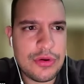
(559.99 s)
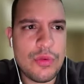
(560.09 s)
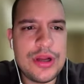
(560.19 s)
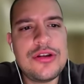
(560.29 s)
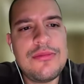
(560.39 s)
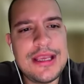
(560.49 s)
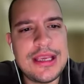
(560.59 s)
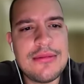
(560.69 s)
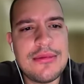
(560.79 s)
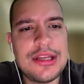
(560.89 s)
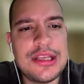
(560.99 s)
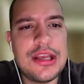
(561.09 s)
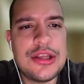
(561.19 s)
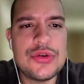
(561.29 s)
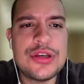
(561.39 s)
When you're making
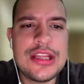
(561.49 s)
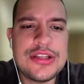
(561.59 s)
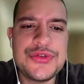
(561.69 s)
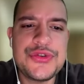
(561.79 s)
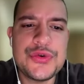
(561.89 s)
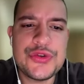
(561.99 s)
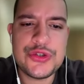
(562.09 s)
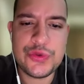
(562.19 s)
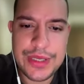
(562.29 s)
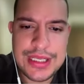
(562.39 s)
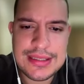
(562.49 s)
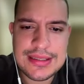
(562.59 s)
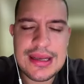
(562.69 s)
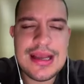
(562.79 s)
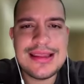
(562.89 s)
money, you can do those
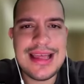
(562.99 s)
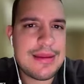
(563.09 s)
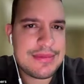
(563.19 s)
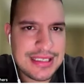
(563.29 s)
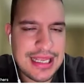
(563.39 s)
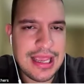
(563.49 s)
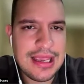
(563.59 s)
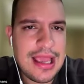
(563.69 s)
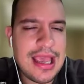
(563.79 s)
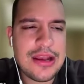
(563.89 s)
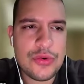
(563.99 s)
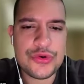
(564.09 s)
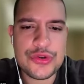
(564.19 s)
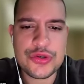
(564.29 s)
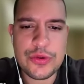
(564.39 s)
tweaks that I'm saying in
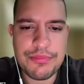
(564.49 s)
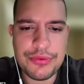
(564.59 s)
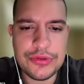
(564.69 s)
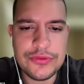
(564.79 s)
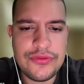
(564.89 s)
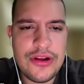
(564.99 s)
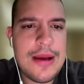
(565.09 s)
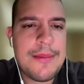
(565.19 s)
order to improve.